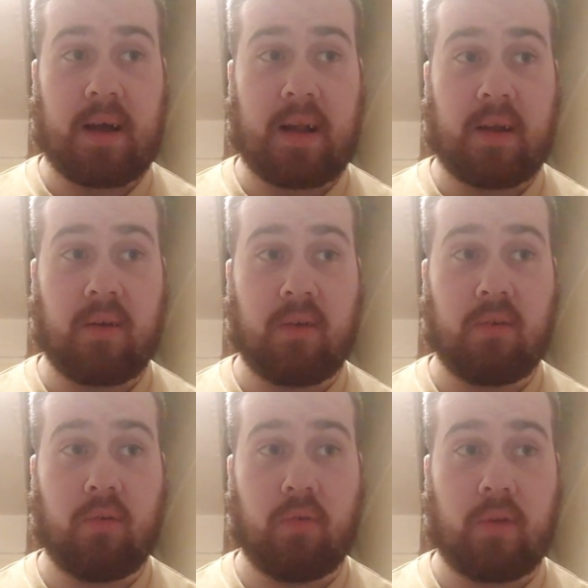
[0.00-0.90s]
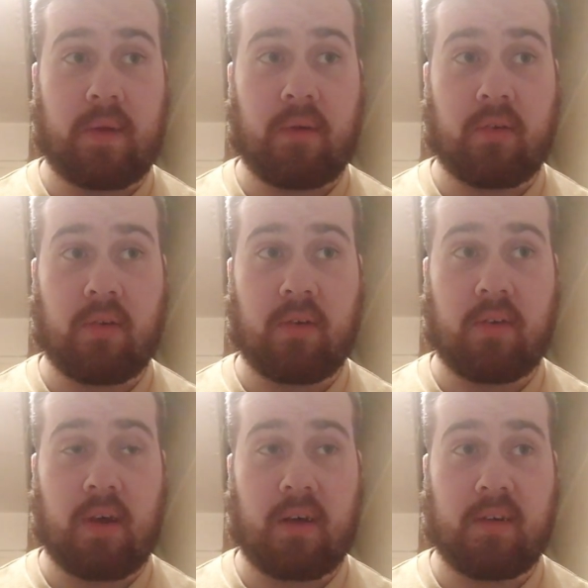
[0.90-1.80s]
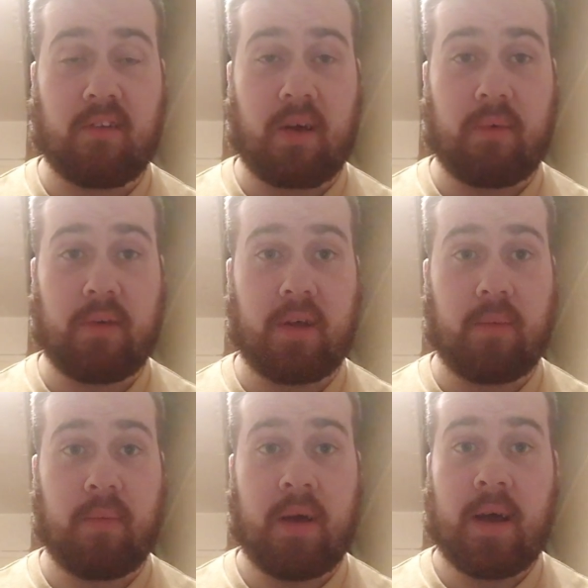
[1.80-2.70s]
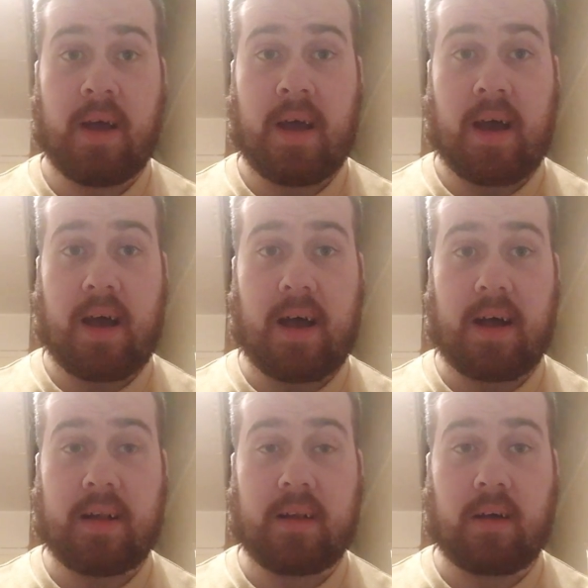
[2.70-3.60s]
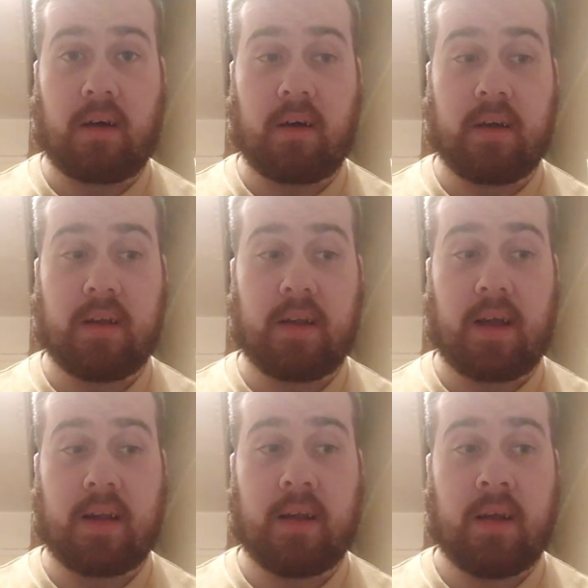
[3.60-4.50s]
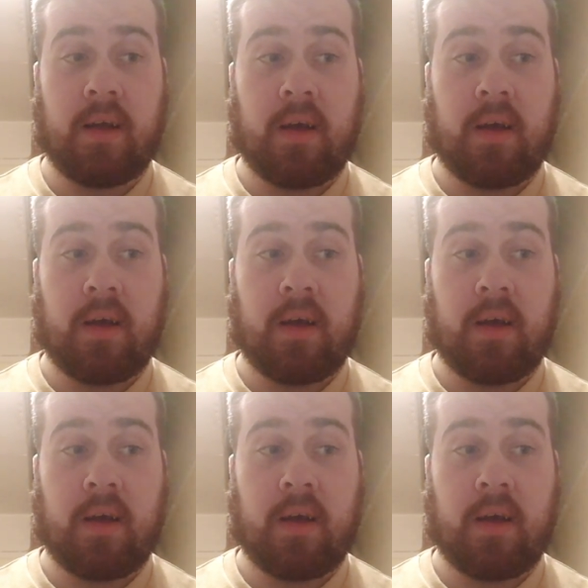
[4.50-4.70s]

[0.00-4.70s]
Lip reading: aunt and uncle, so that was nice, I had a chat with them. And I then